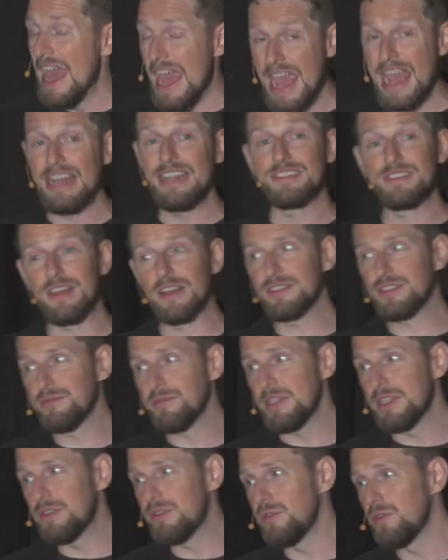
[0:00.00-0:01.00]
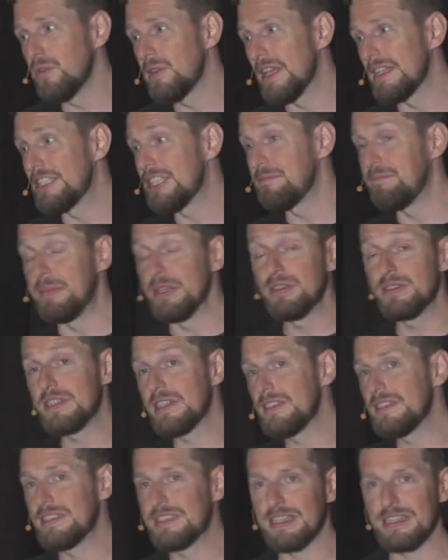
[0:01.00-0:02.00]
And it's also really cool that just built
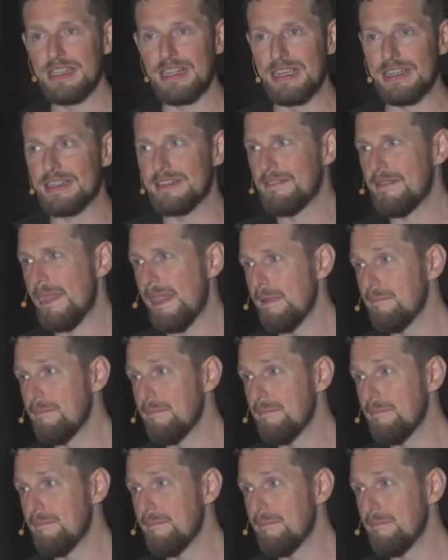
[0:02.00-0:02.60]
into like